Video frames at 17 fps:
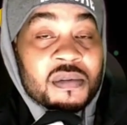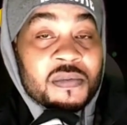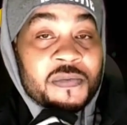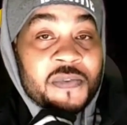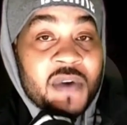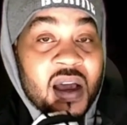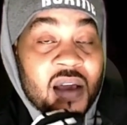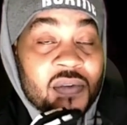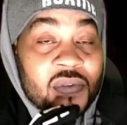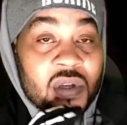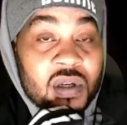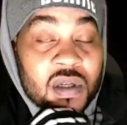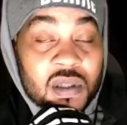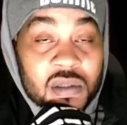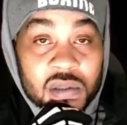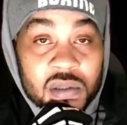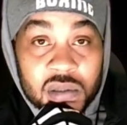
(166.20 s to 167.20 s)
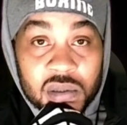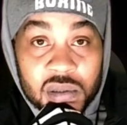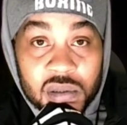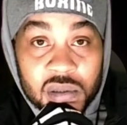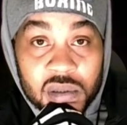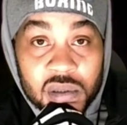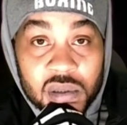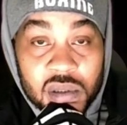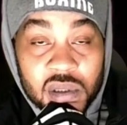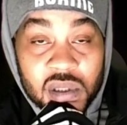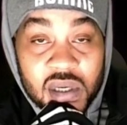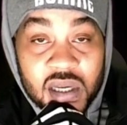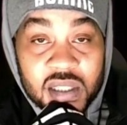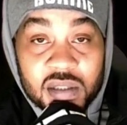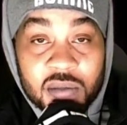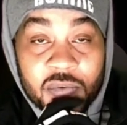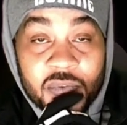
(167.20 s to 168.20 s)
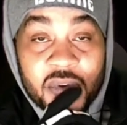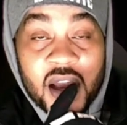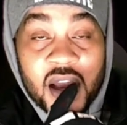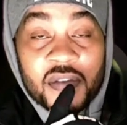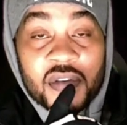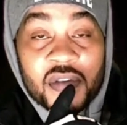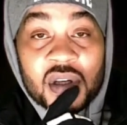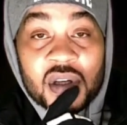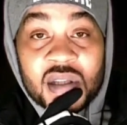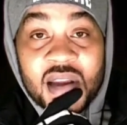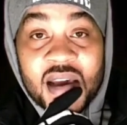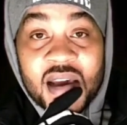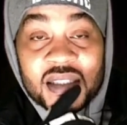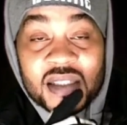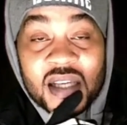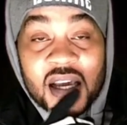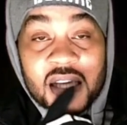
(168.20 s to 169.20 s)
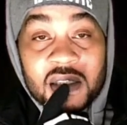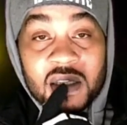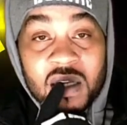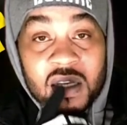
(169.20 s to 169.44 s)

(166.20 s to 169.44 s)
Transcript: in five years. Less than five years, nine times in